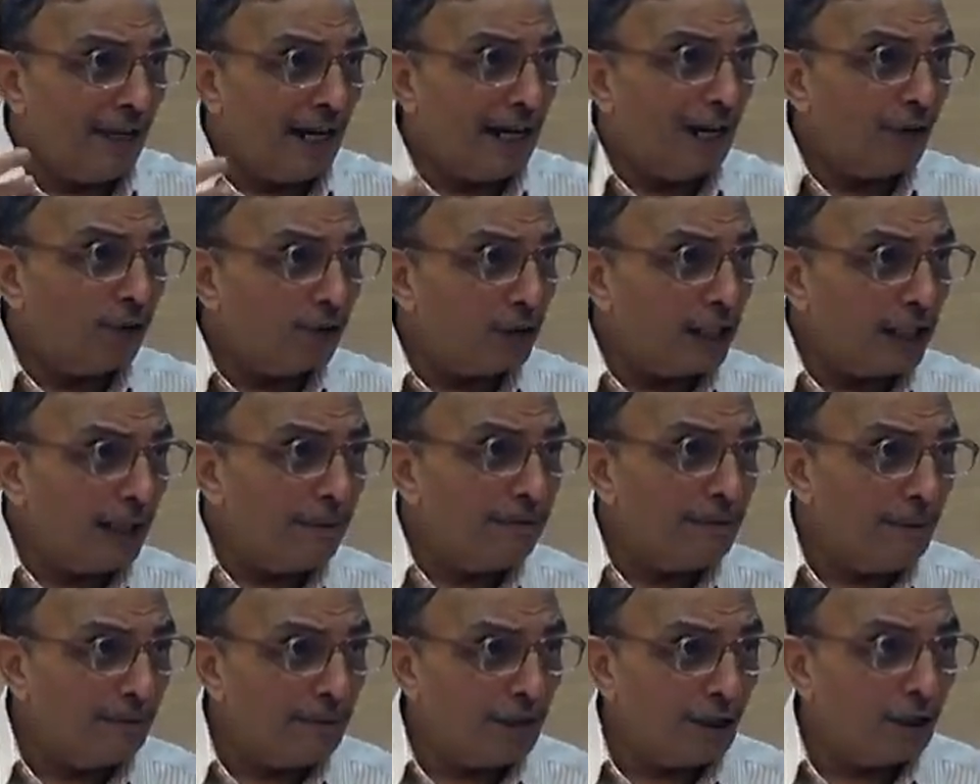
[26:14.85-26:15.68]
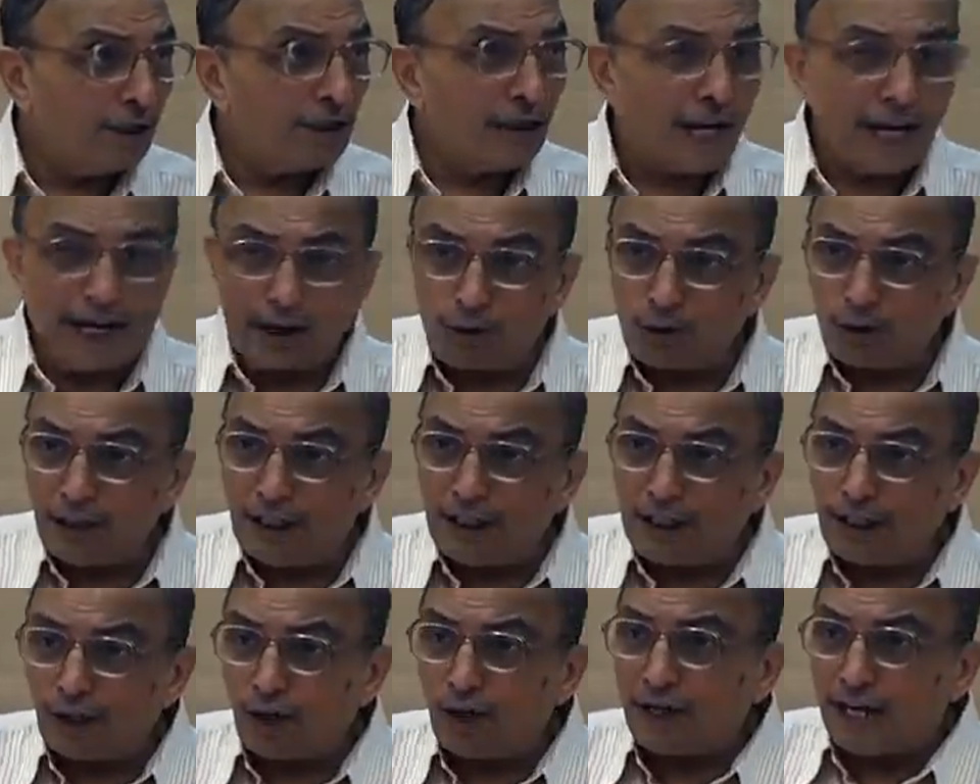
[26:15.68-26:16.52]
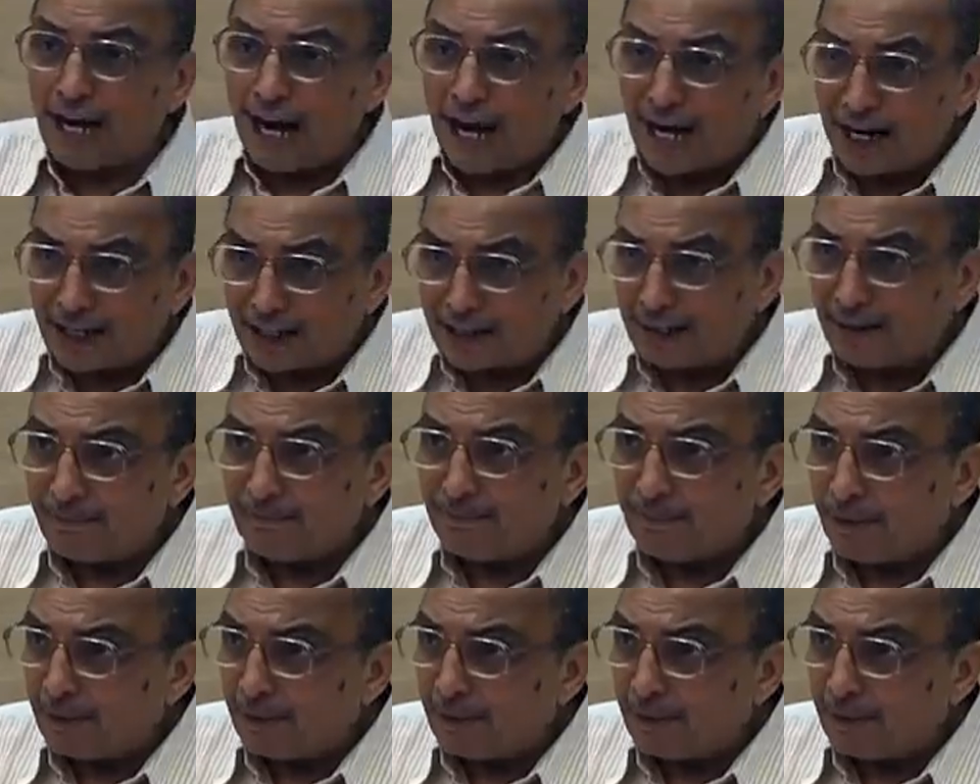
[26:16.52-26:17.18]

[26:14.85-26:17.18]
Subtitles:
I have to keep them because I have to later on add them,